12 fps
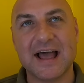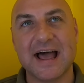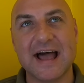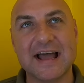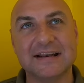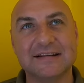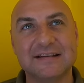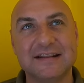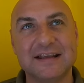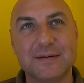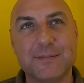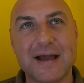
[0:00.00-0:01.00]
and
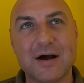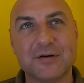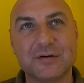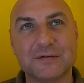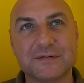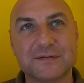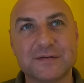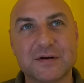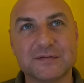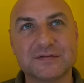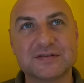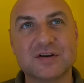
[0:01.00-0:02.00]
the amount
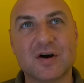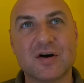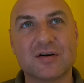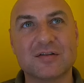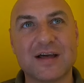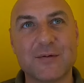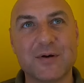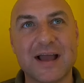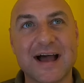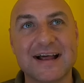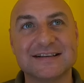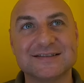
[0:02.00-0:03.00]
of stock that we
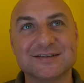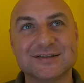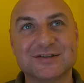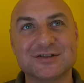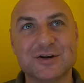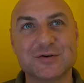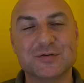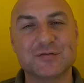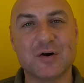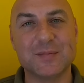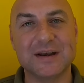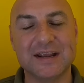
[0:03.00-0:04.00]
had to choose
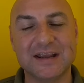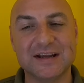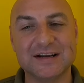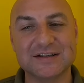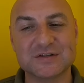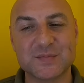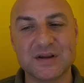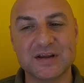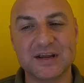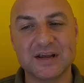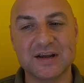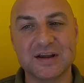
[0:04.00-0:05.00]
from in English
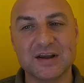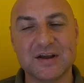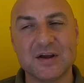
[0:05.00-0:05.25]
speaking